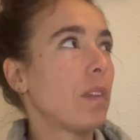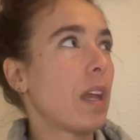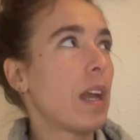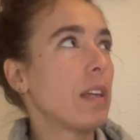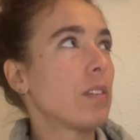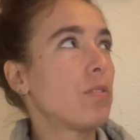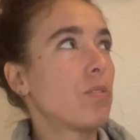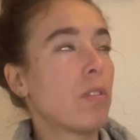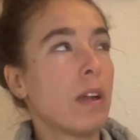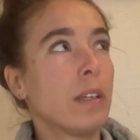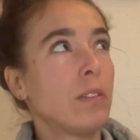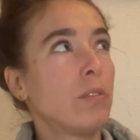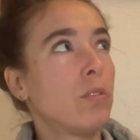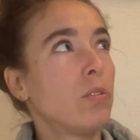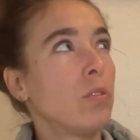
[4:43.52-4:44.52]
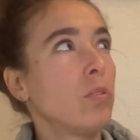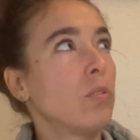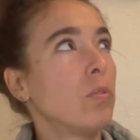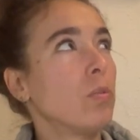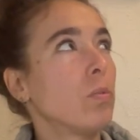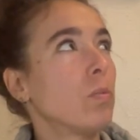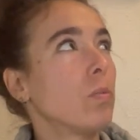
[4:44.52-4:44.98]
I try
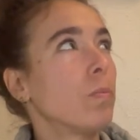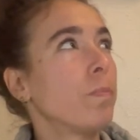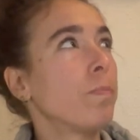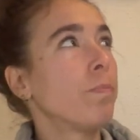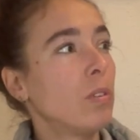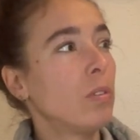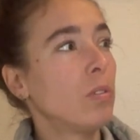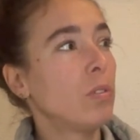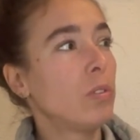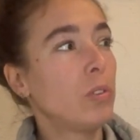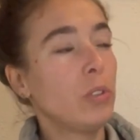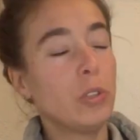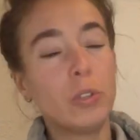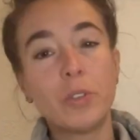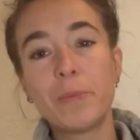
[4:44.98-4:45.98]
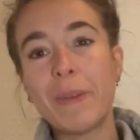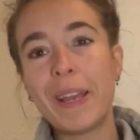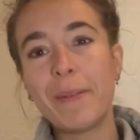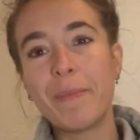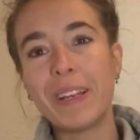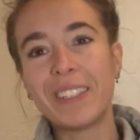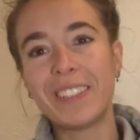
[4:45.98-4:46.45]
to use my
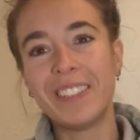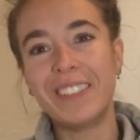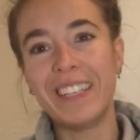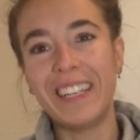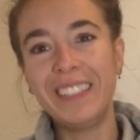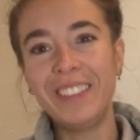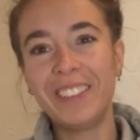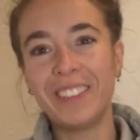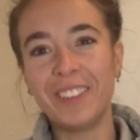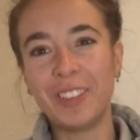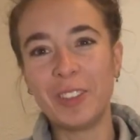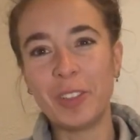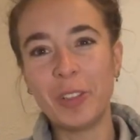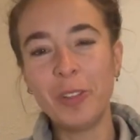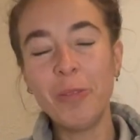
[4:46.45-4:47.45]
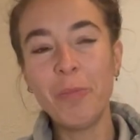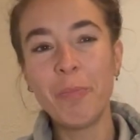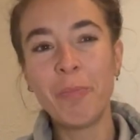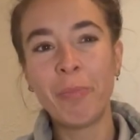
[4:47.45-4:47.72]
imagination, you know?